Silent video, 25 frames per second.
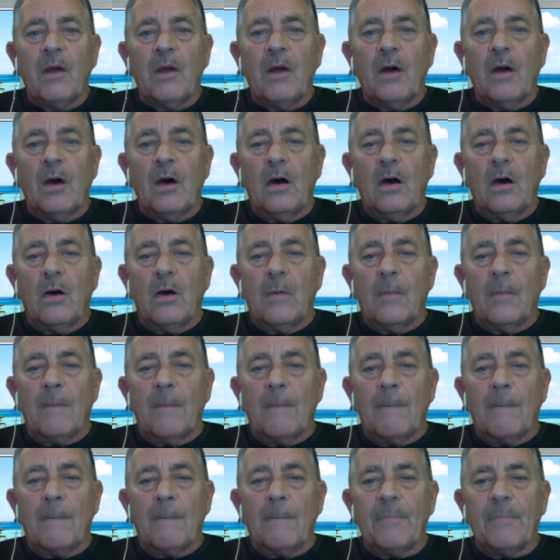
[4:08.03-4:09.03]

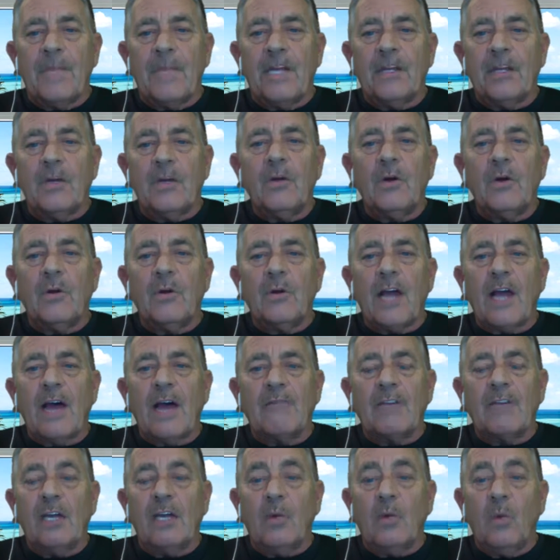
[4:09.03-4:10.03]
that you don't have
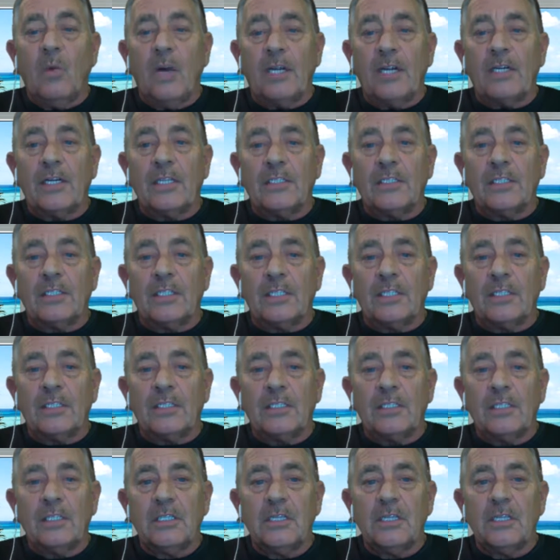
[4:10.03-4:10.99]
any weaknesses,